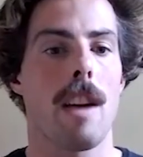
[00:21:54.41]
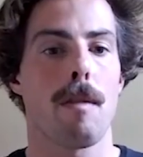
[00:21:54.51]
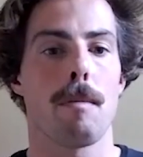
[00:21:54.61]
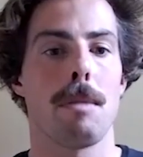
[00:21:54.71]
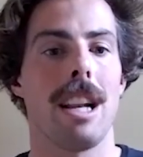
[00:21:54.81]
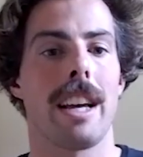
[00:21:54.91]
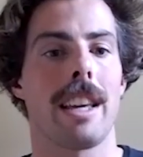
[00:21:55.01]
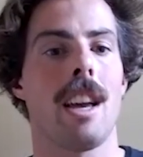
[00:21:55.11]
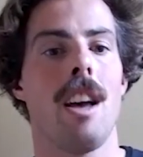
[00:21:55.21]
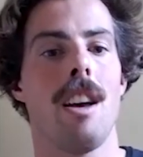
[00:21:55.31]
step and be
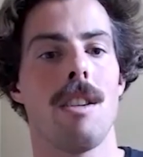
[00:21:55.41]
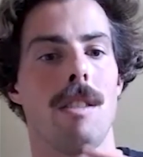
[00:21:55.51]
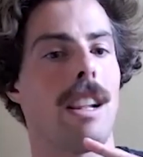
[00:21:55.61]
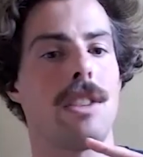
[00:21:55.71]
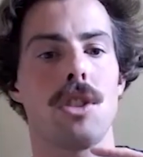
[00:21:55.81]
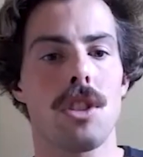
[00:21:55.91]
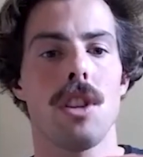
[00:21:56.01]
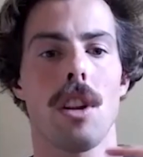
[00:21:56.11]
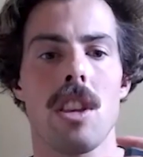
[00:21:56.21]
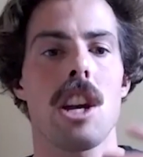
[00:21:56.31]
like, well, let's just
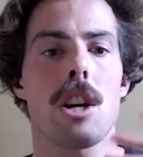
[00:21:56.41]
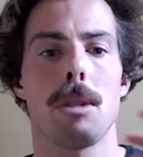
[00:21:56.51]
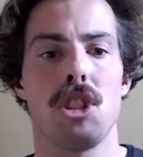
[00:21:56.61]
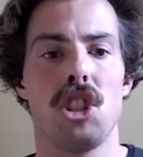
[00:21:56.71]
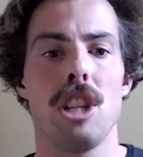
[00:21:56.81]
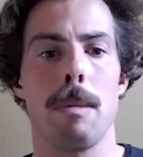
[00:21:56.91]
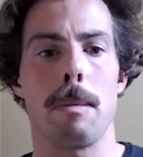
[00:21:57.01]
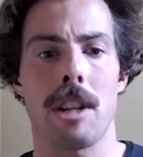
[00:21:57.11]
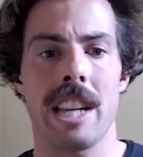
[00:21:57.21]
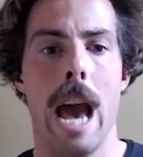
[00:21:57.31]
not care about
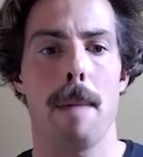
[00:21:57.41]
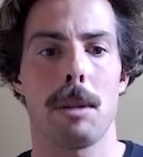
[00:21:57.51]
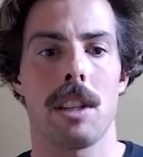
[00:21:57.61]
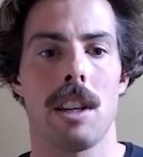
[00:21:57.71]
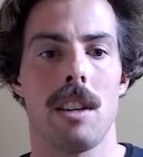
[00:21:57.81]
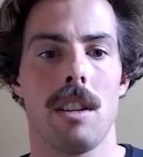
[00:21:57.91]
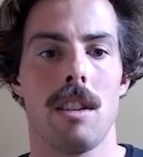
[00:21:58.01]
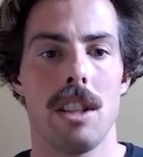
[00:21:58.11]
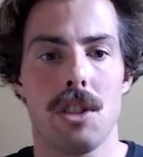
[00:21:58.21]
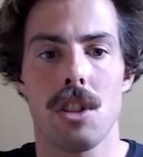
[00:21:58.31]
GDP per capita.
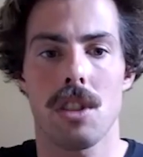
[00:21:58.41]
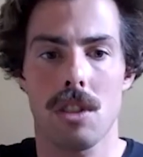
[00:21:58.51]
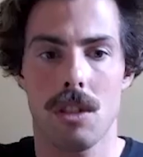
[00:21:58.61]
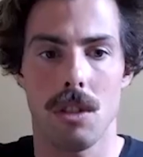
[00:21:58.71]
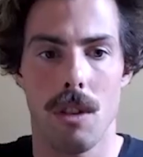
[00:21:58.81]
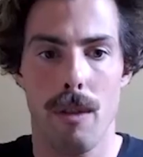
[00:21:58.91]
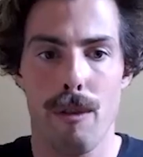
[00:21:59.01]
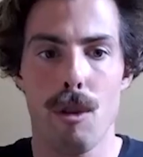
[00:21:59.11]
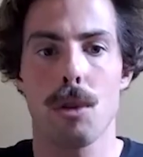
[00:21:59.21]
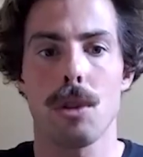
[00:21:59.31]
Let's just, you know,
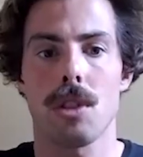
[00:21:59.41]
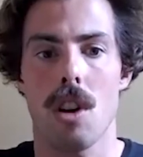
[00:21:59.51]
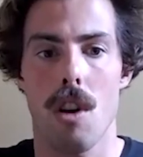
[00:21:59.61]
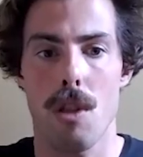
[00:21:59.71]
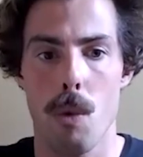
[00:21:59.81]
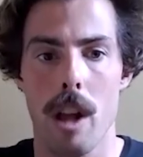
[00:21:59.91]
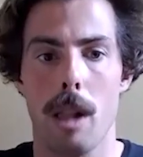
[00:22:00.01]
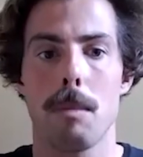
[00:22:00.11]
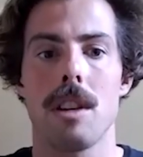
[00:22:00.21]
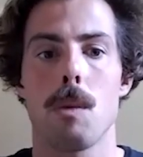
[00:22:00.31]
focus on the
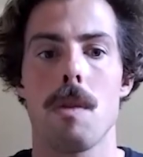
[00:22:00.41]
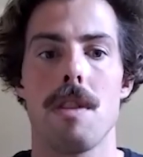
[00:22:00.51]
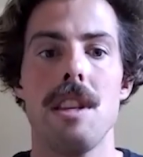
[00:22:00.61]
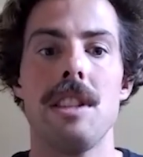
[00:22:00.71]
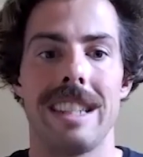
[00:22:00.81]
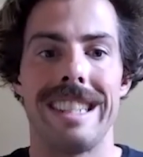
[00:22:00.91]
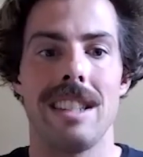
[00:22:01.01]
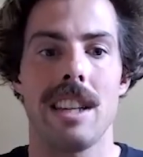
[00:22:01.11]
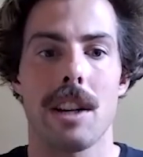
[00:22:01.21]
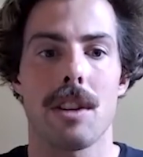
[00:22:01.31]
well-being with these
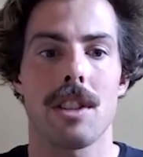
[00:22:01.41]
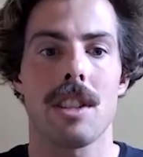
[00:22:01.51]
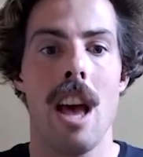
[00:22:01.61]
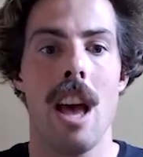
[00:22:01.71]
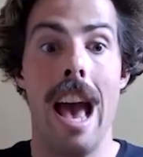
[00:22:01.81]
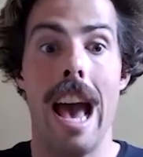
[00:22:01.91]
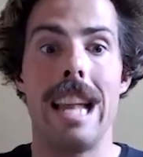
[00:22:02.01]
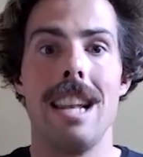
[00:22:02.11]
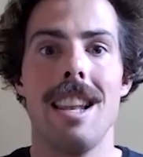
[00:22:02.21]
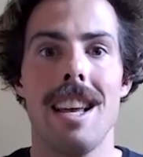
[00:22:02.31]
indicators
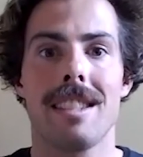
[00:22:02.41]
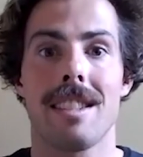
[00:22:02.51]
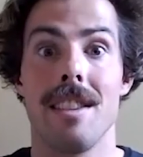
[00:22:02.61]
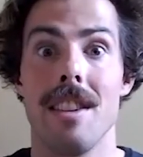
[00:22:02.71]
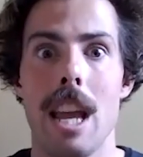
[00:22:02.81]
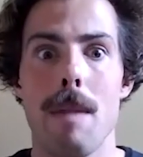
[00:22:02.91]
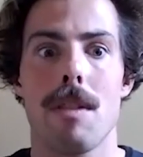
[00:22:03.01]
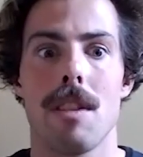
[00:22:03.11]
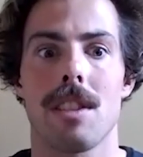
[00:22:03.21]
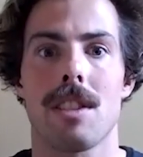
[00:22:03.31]
and let's name
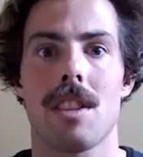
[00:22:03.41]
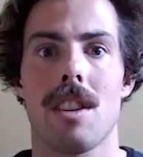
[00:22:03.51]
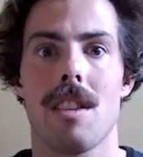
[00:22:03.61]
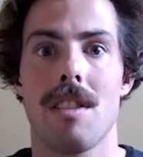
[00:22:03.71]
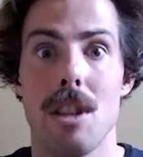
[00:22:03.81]
this